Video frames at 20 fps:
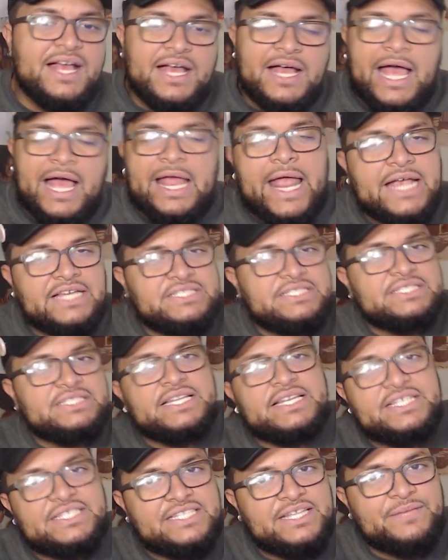I actually
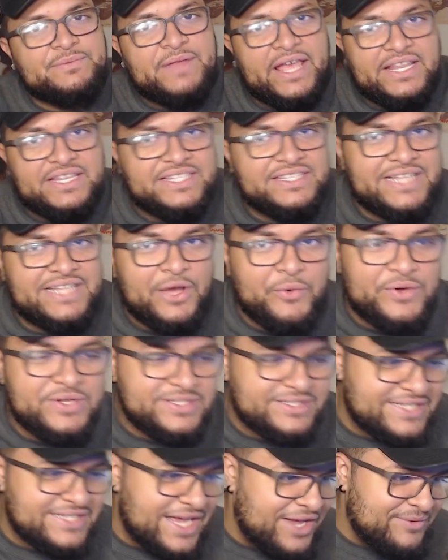didn't skip the ending that
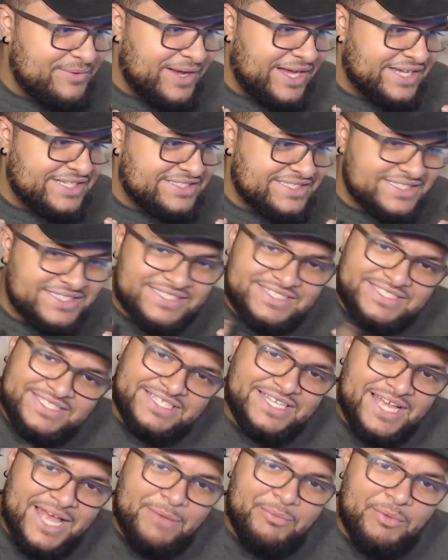one time.
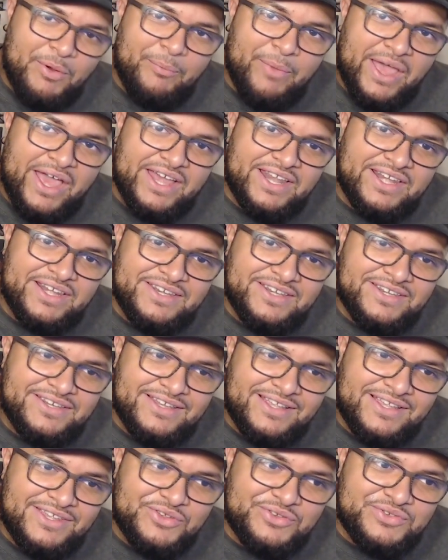I'm a bad
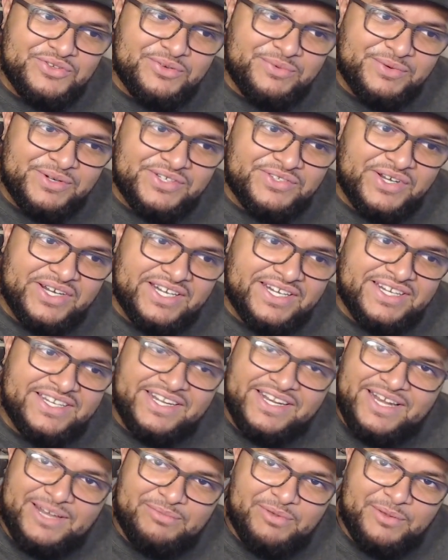YouTuber, so I
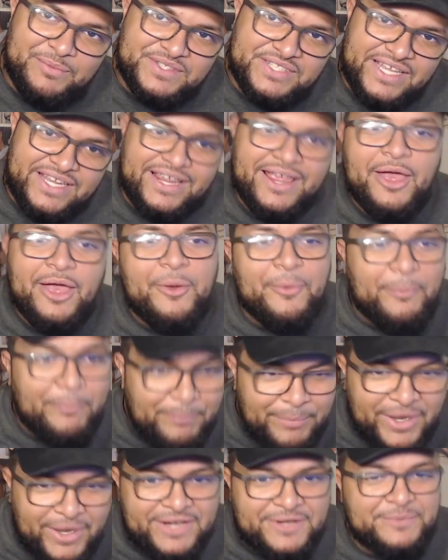cut it out by mistake.
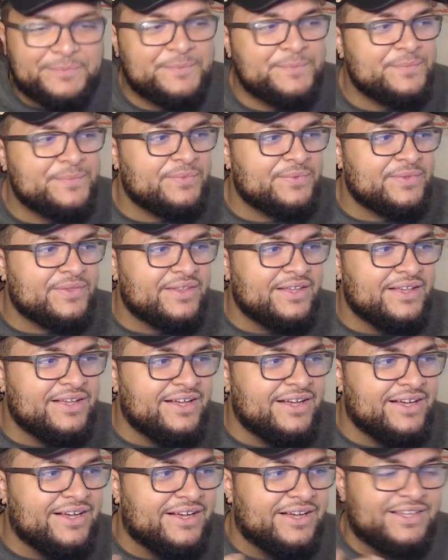But
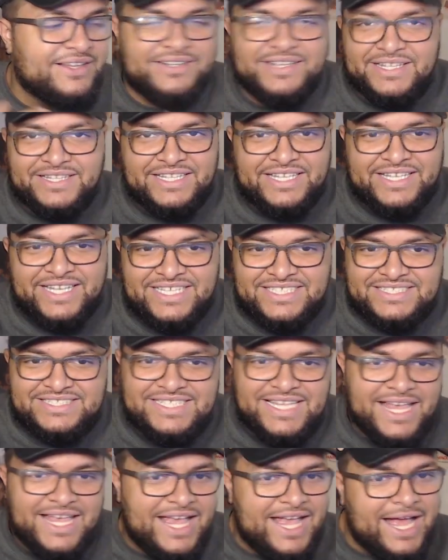nonetheless,
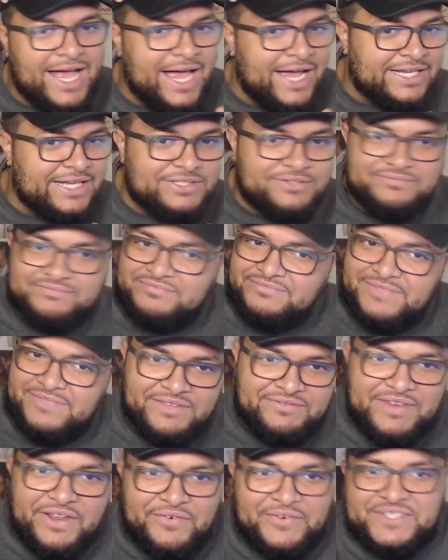I
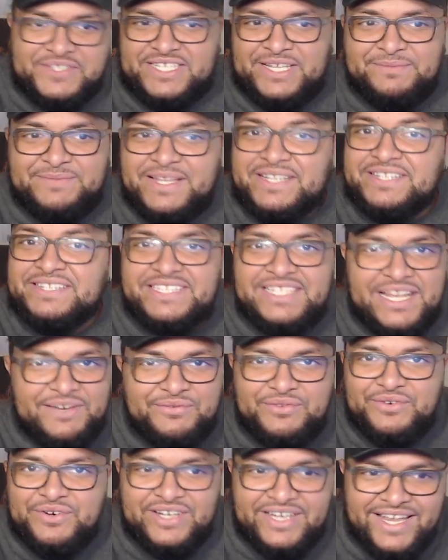never skipped ending
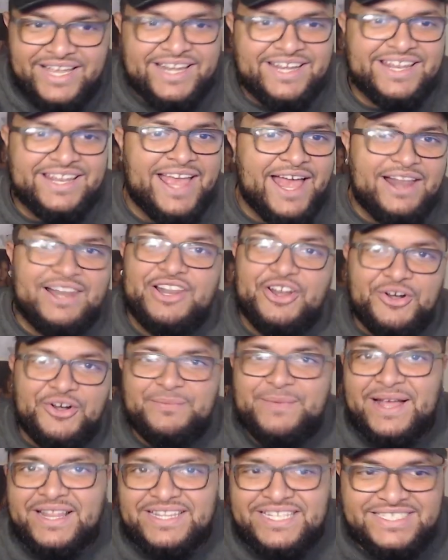ever again. I
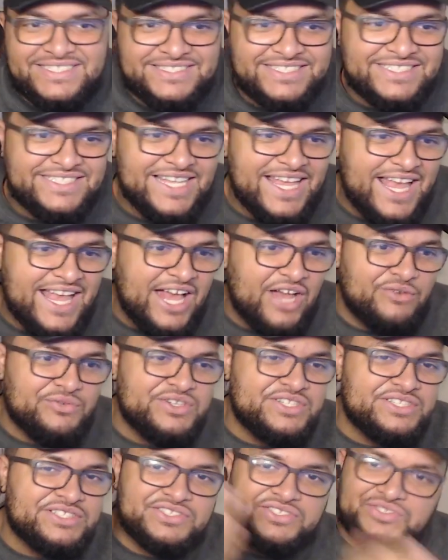learned my lesson. I
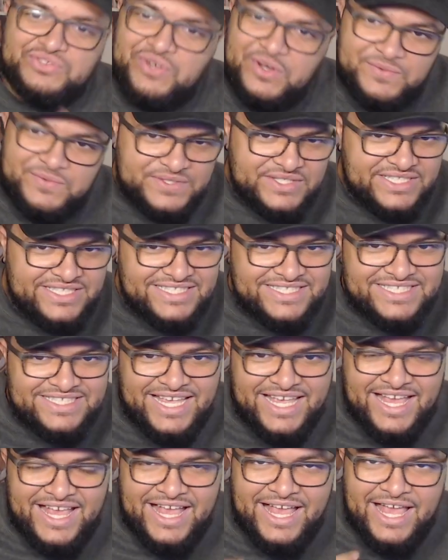read descriptions,
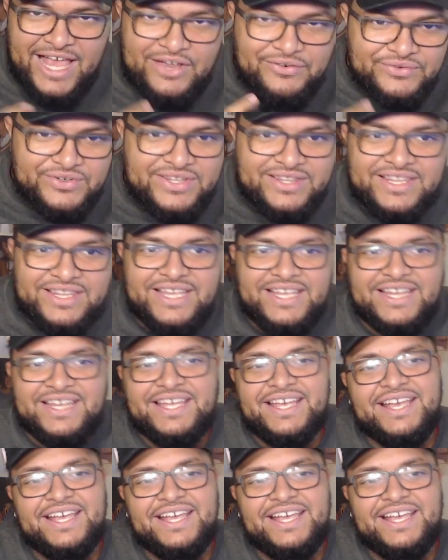everything.